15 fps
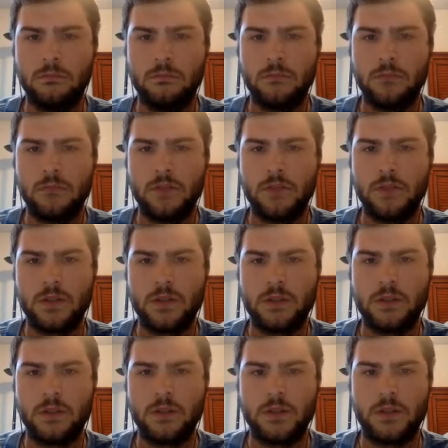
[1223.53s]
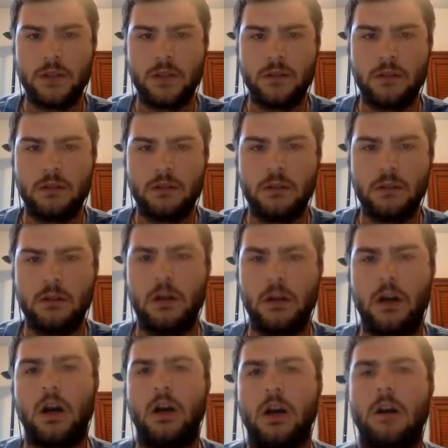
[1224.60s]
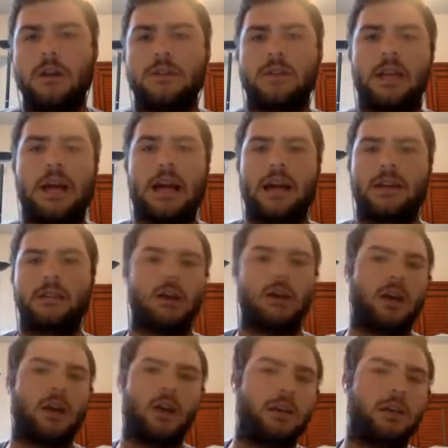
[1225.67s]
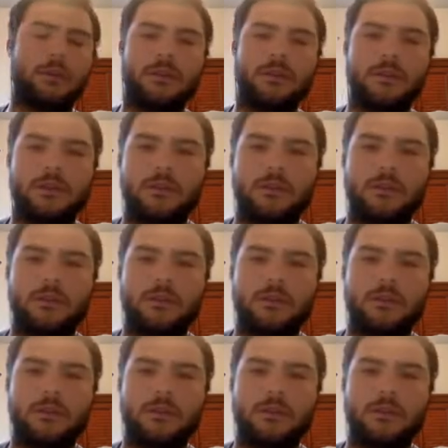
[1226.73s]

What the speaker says: Let's see, he's thinking. Oh, it's Lax. Okay, he wins.